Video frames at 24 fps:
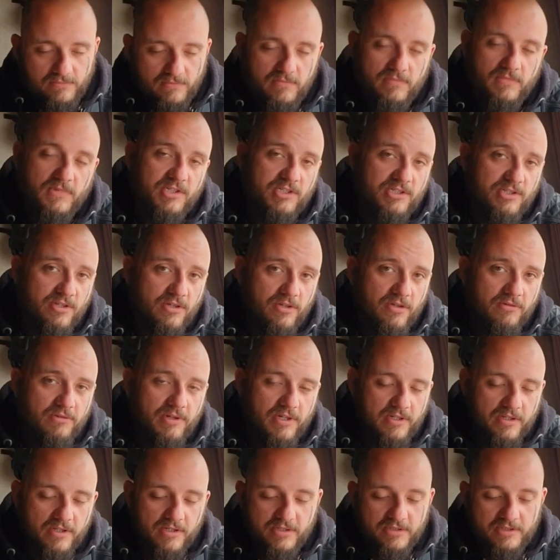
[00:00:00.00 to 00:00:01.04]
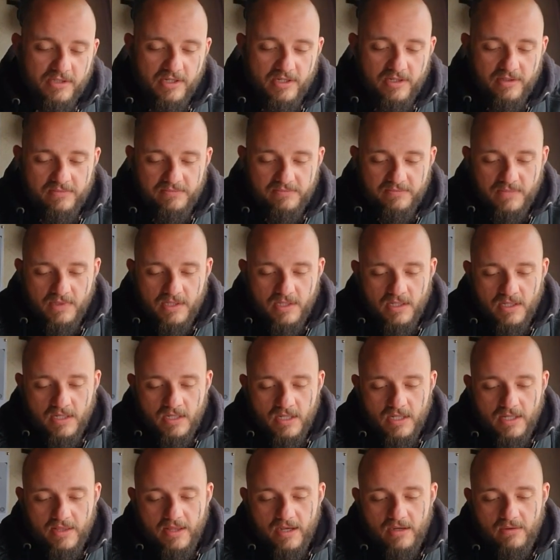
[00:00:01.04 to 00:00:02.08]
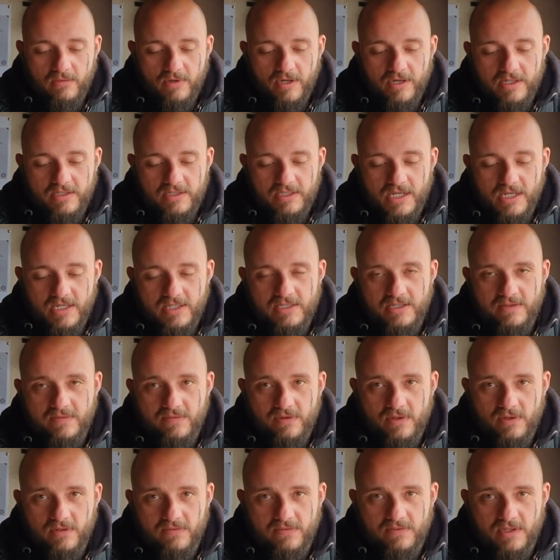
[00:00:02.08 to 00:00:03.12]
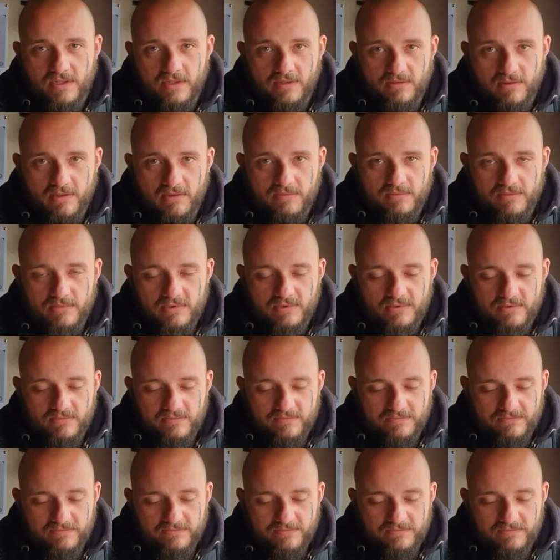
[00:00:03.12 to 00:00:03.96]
This is the other end of the scale. That weighs 85 kilograms.